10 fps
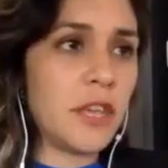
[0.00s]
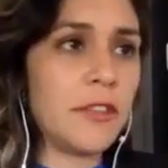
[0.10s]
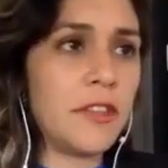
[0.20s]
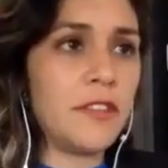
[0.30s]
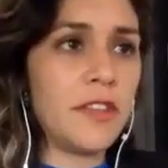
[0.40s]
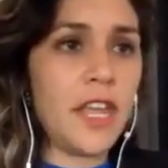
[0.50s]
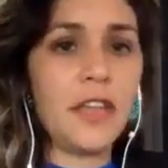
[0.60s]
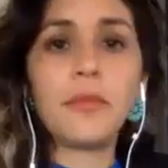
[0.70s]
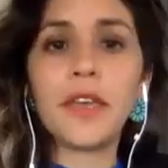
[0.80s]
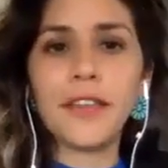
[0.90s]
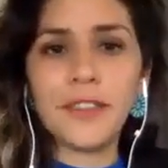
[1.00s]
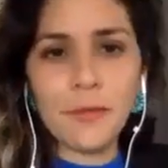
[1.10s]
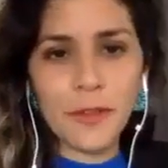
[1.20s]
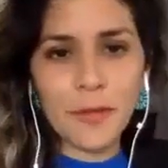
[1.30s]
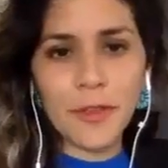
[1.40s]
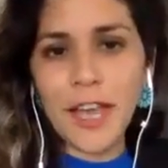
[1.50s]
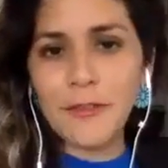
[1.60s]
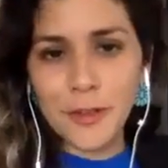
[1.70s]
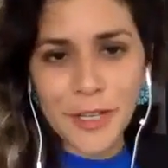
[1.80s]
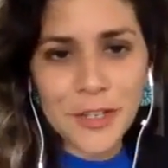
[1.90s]
about the Diné because I'm from the
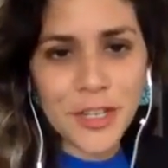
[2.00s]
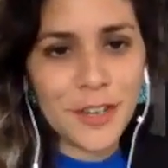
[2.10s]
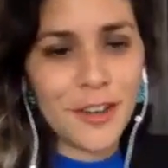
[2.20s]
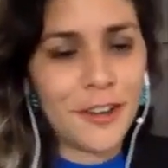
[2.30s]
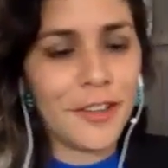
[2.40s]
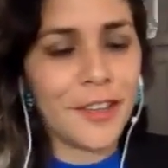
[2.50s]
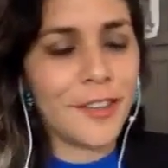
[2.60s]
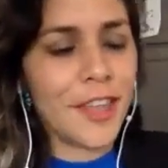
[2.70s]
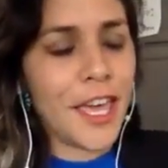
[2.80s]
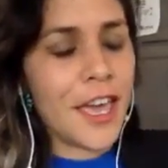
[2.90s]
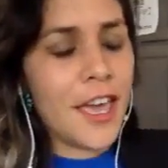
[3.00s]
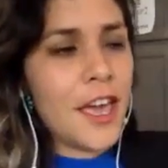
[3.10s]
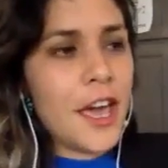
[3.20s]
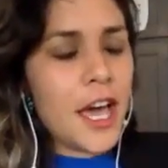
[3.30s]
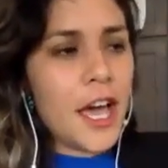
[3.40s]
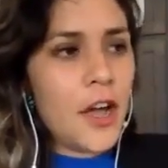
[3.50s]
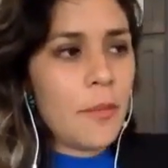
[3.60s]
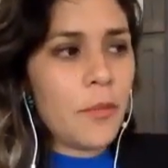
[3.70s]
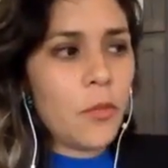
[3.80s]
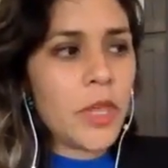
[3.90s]
Navajo Nation, obviously,
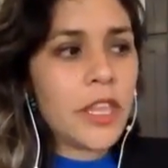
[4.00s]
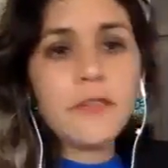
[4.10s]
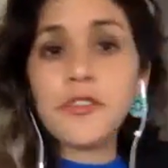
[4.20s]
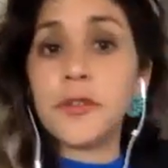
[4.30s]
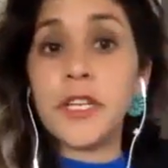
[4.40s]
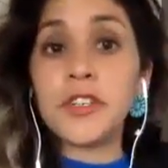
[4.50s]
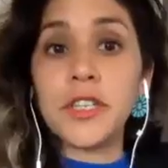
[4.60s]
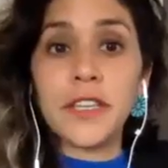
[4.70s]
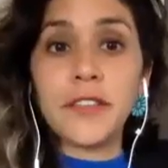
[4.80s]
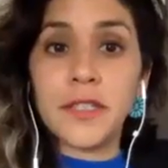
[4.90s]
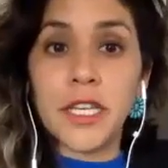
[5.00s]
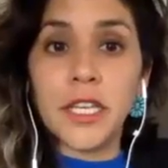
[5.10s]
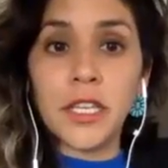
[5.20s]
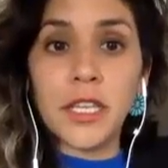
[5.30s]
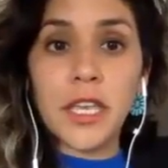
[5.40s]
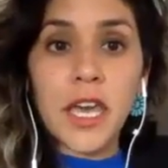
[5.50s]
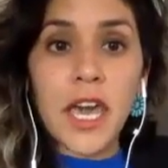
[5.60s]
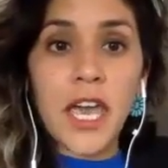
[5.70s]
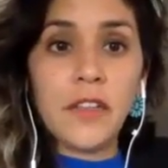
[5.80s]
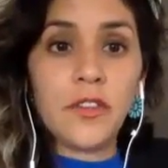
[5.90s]
we live traditionally still.
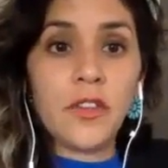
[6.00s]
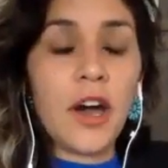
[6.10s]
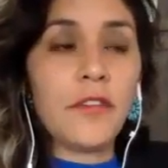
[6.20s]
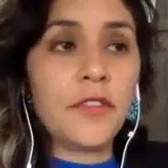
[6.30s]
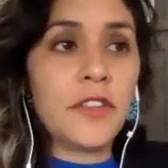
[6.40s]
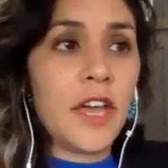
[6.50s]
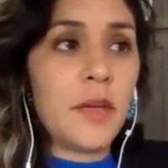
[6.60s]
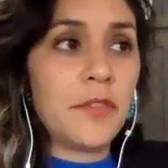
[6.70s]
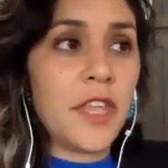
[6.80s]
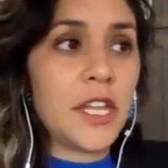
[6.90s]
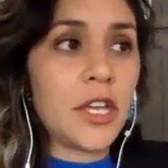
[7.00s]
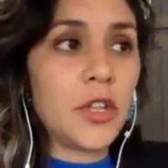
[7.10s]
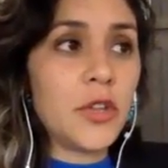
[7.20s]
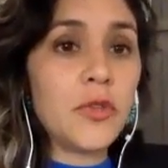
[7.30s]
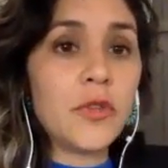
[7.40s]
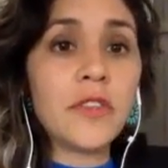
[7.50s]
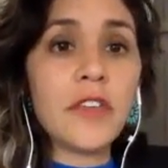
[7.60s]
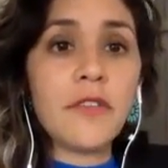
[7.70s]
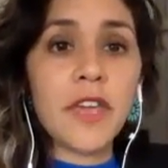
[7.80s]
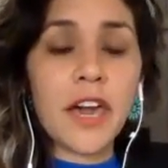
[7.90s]
And so oftentimes that includes
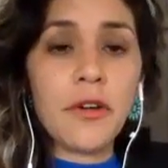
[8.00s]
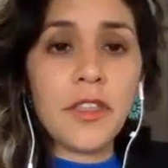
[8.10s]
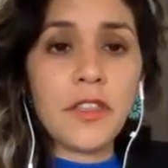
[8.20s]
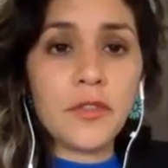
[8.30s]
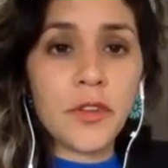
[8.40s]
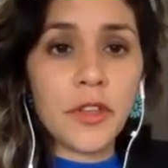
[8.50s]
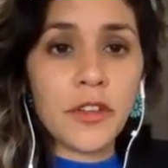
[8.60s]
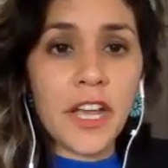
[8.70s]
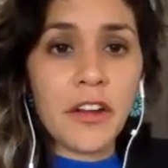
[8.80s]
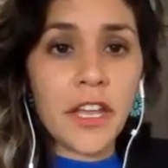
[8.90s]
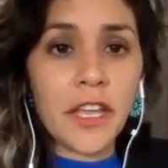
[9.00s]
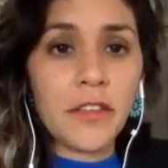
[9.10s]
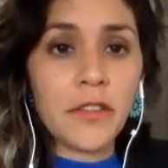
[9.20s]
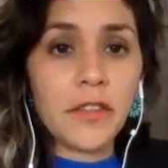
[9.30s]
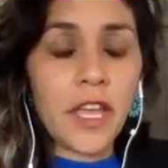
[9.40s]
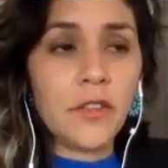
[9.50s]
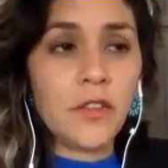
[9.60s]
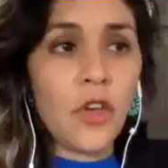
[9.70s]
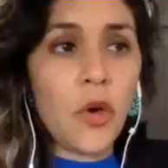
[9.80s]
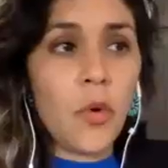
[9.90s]
living out in these further areas. And
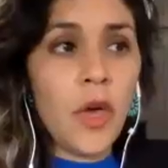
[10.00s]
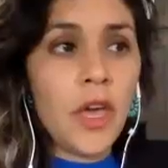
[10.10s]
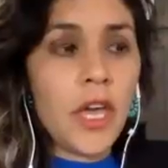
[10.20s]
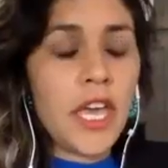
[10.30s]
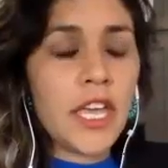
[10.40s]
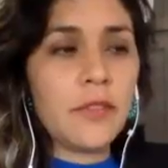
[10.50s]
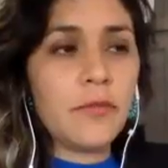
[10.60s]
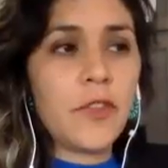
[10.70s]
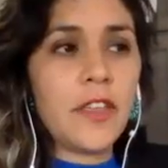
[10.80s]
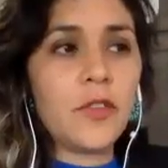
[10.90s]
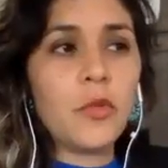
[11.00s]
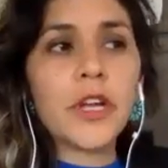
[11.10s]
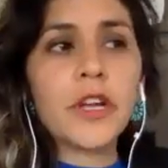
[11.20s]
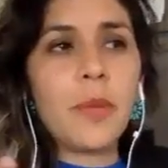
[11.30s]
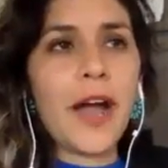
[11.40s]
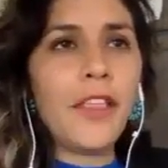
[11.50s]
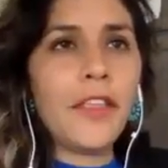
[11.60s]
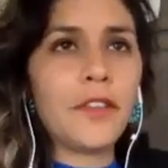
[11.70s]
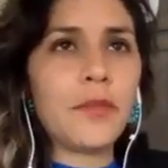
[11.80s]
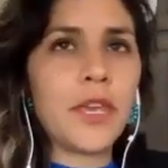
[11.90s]
so it is a weird
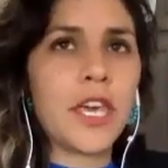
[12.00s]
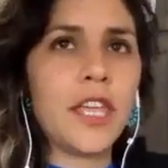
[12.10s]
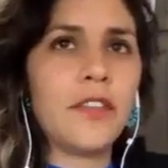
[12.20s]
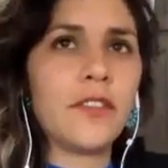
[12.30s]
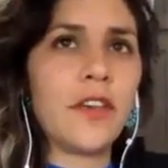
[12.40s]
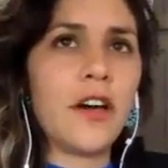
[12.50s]
balance, because